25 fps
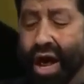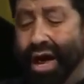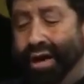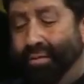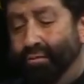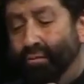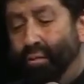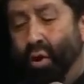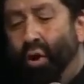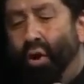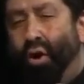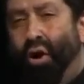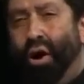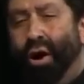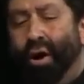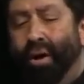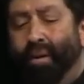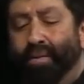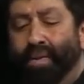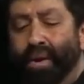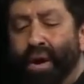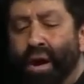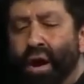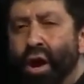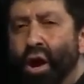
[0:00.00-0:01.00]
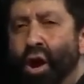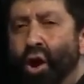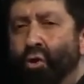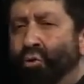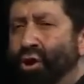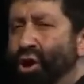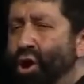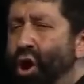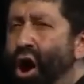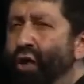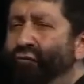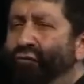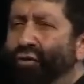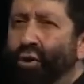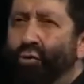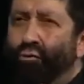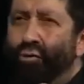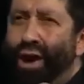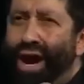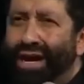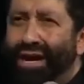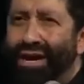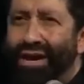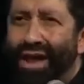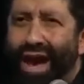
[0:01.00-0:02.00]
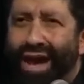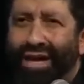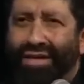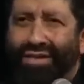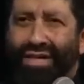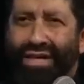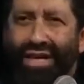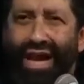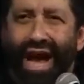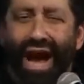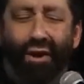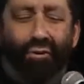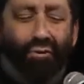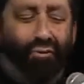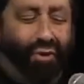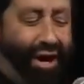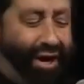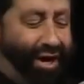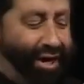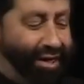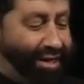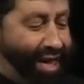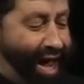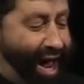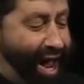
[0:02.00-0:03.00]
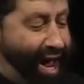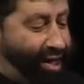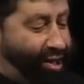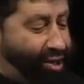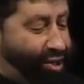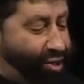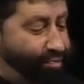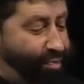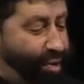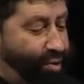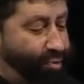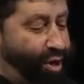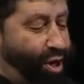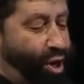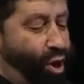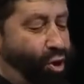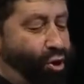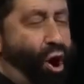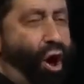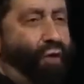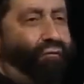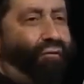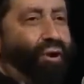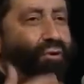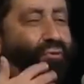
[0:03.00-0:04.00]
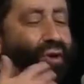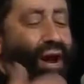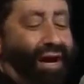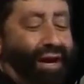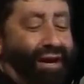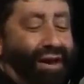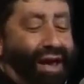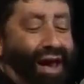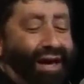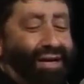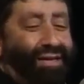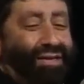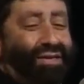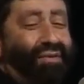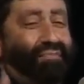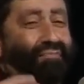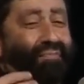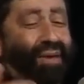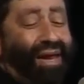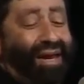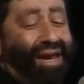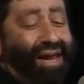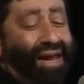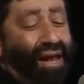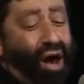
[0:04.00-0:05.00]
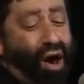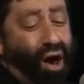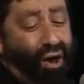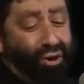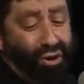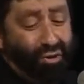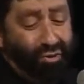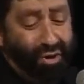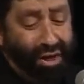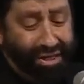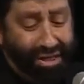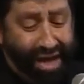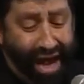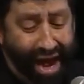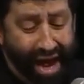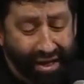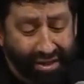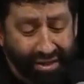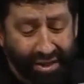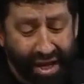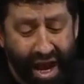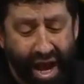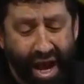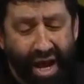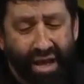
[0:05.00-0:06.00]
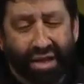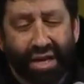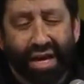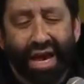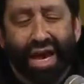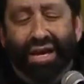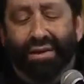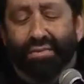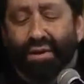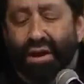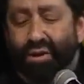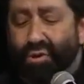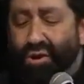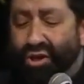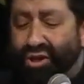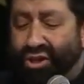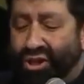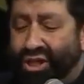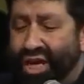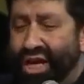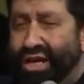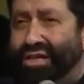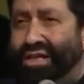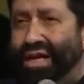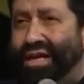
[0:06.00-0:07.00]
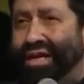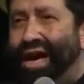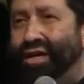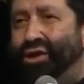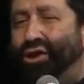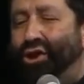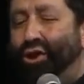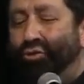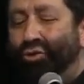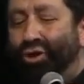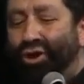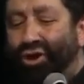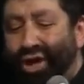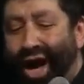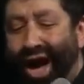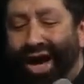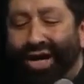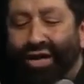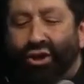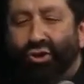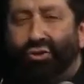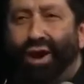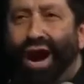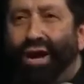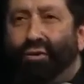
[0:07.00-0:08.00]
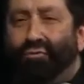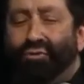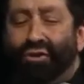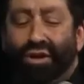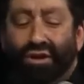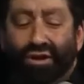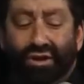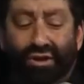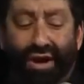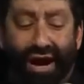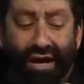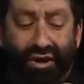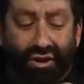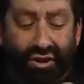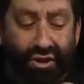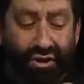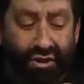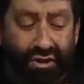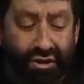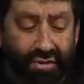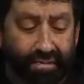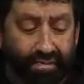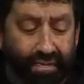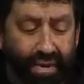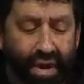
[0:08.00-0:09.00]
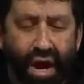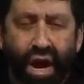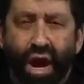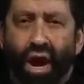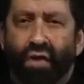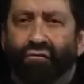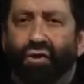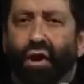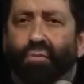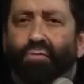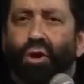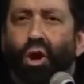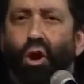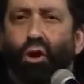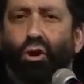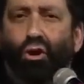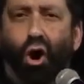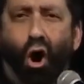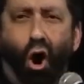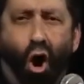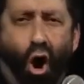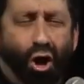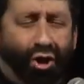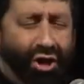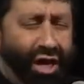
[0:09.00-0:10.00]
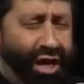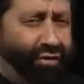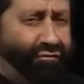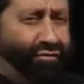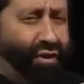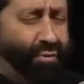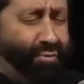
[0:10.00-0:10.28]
and more. We often recognize the outright attacks, but we don't often recognize the many other attacks. The enemy will seek to get you sidetracked with distractions from your calling,